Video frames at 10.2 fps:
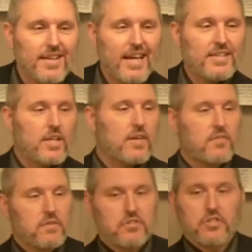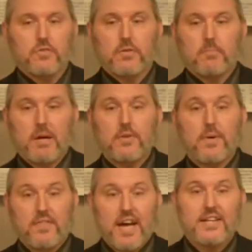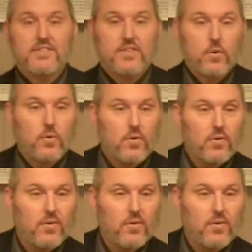and to love their children. By the way, that is the order